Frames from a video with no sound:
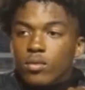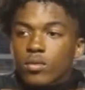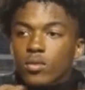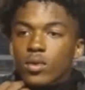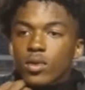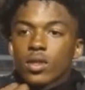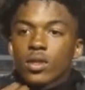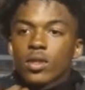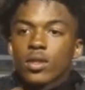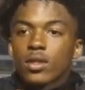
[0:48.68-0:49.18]

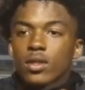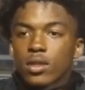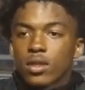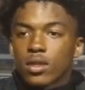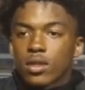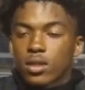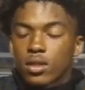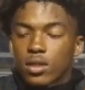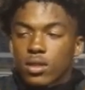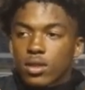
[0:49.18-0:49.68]

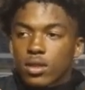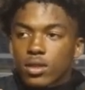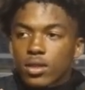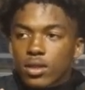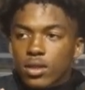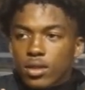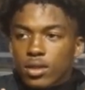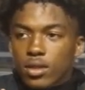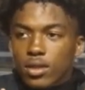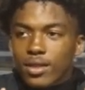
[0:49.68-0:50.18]

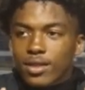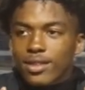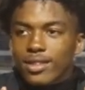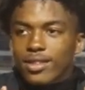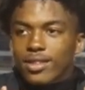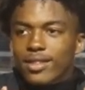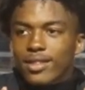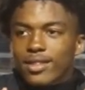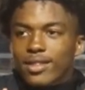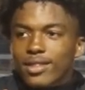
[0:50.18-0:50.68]

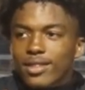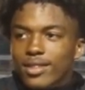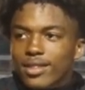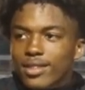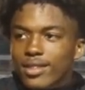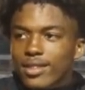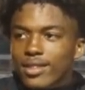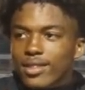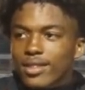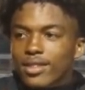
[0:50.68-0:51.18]

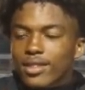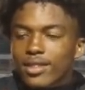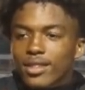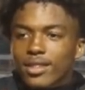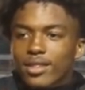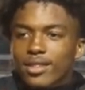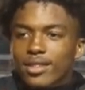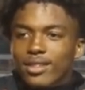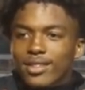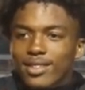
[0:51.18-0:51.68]

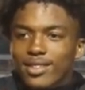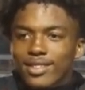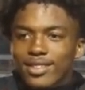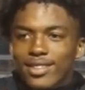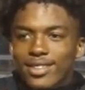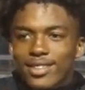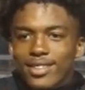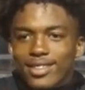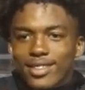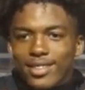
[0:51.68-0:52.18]

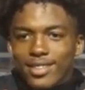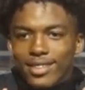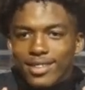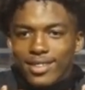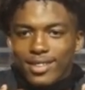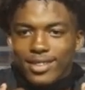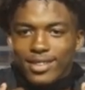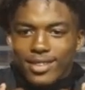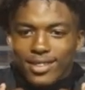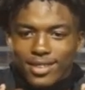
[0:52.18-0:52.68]

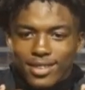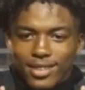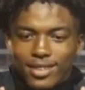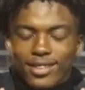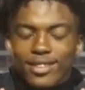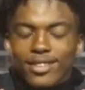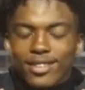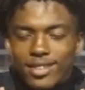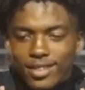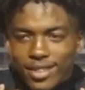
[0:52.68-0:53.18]

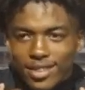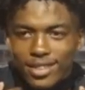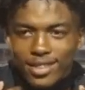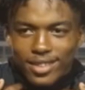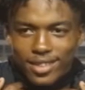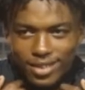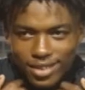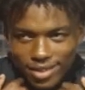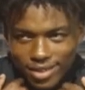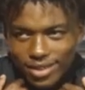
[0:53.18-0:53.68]

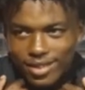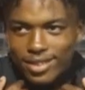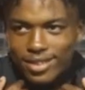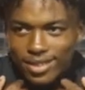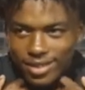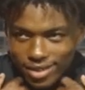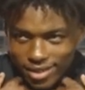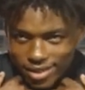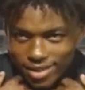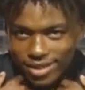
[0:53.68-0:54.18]

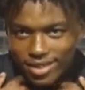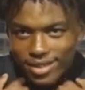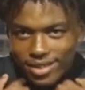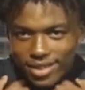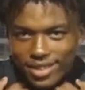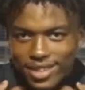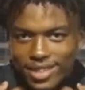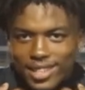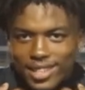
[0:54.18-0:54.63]
The person shown says nothing.